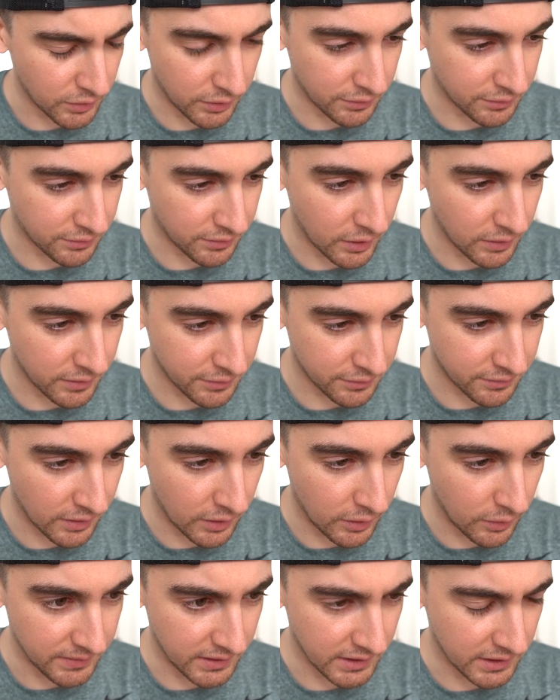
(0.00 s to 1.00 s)
So there's no
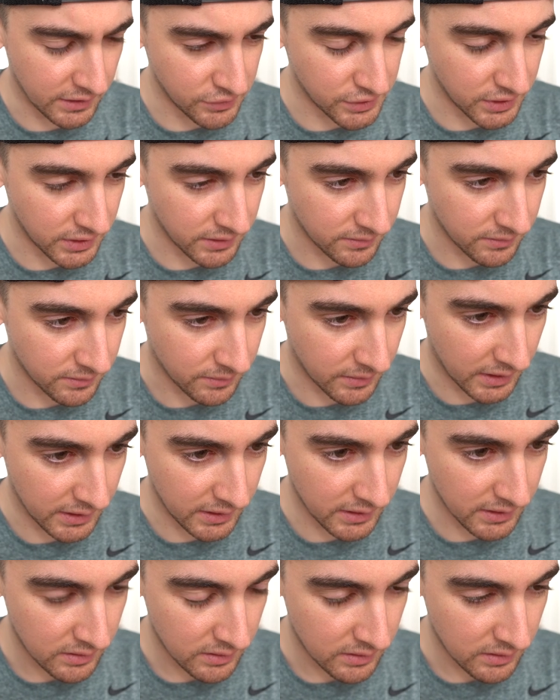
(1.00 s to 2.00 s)
vegan cheese, right?
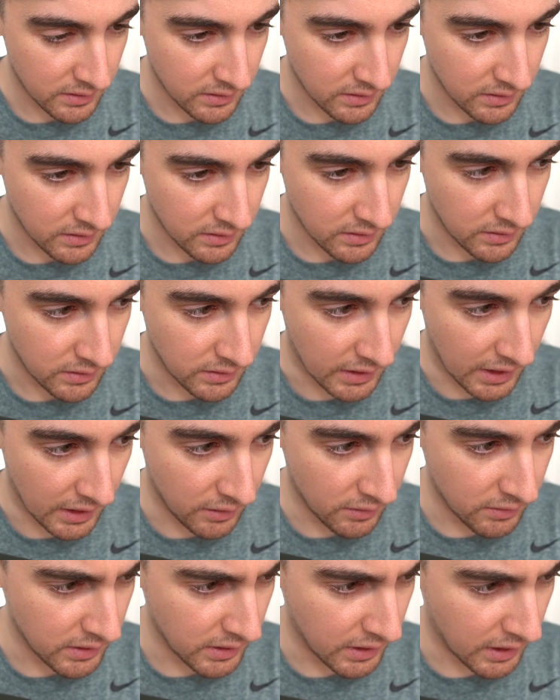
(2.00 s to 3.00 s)

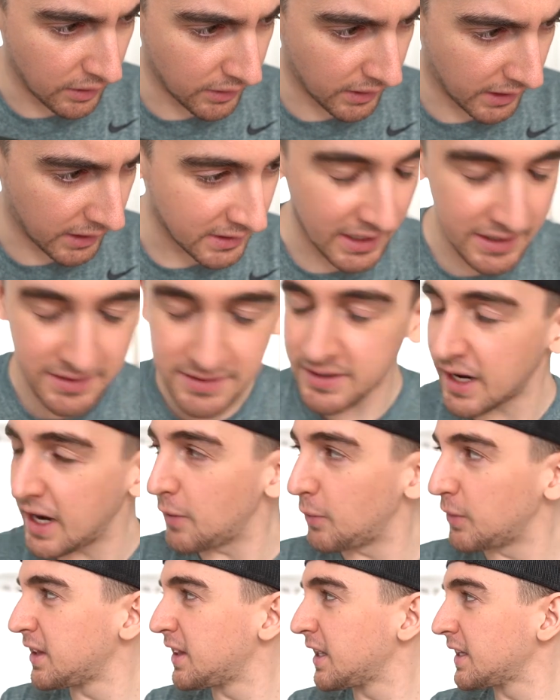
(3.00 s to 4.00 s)
No? Okay. Hey,
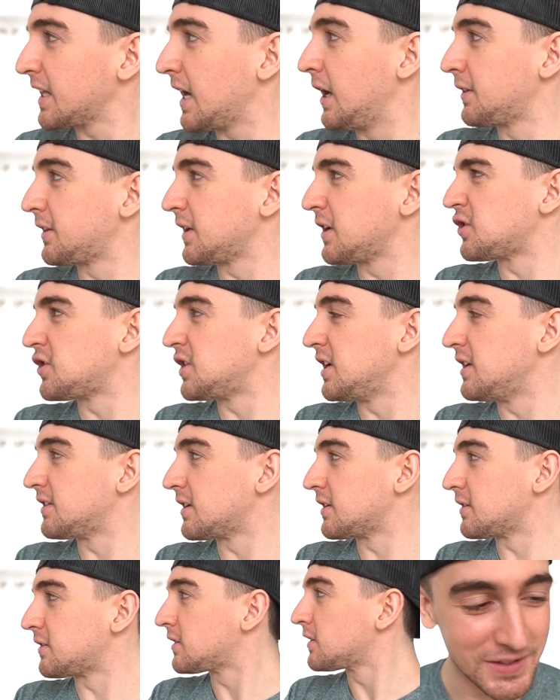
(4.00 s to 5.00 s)
Scott, what do you think the healthiest cheese
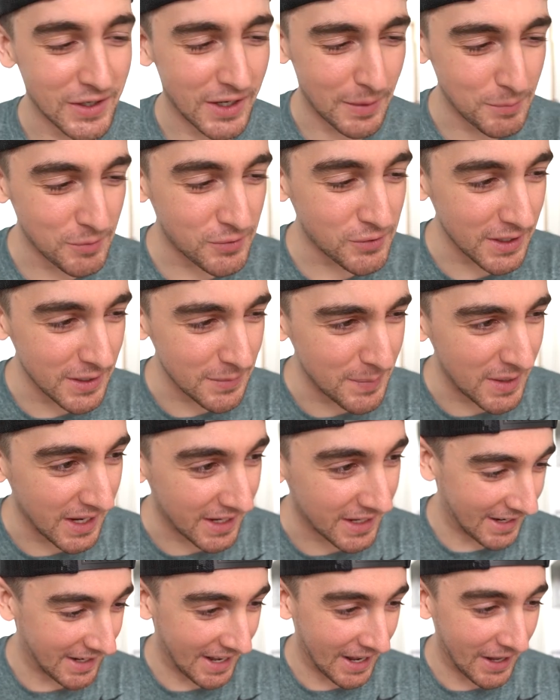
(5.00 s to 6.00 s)
is? Sorry, I'm just trying to
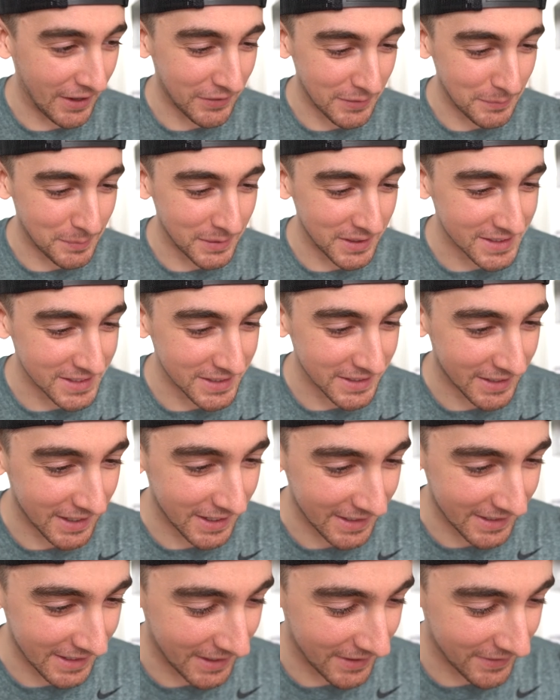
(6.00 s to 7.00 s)
make a healthy pizza
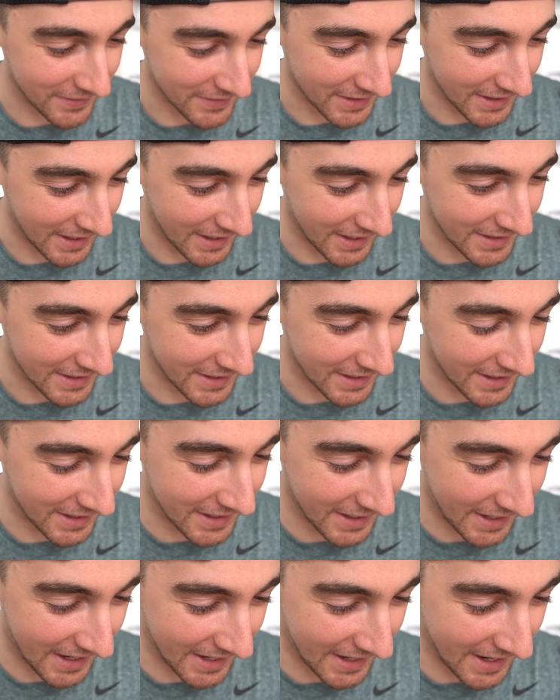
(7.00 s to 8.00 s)
right now. And
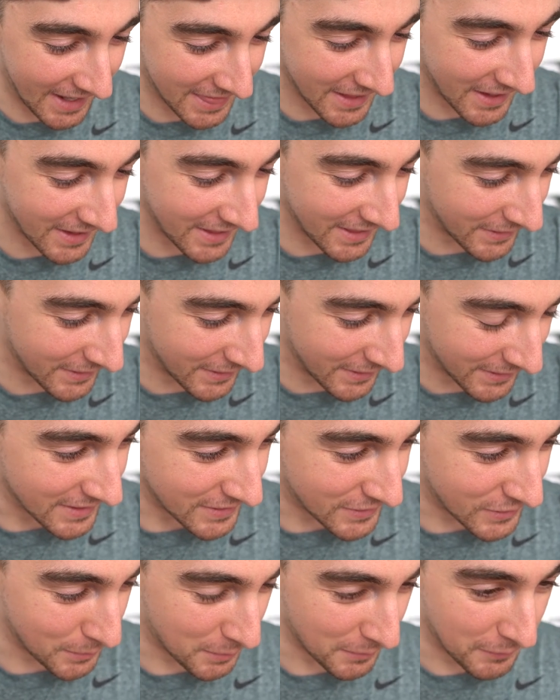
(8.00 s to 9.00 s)
I thought the
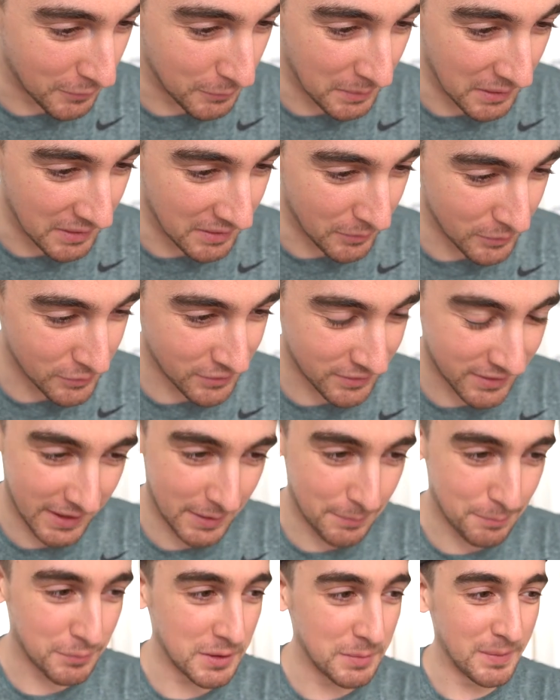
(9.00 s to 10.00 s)
Superfood Pizza was just like
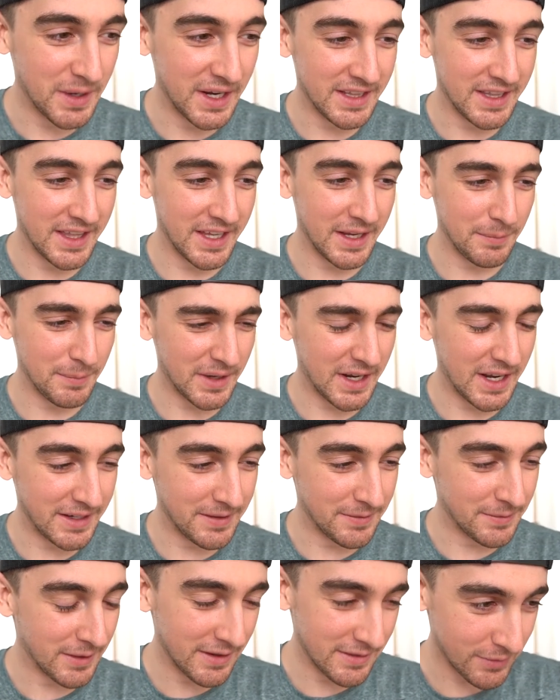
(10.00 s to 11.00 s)
a pre-made thing, but I
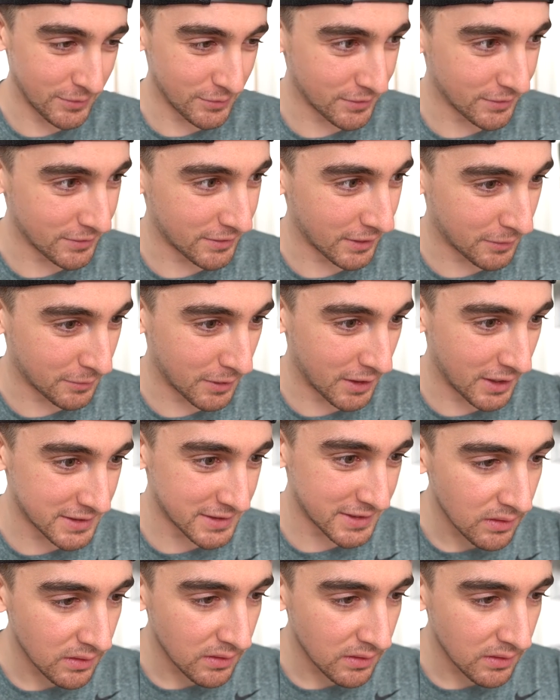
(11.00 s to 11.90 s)
didn't realize it was just the crust.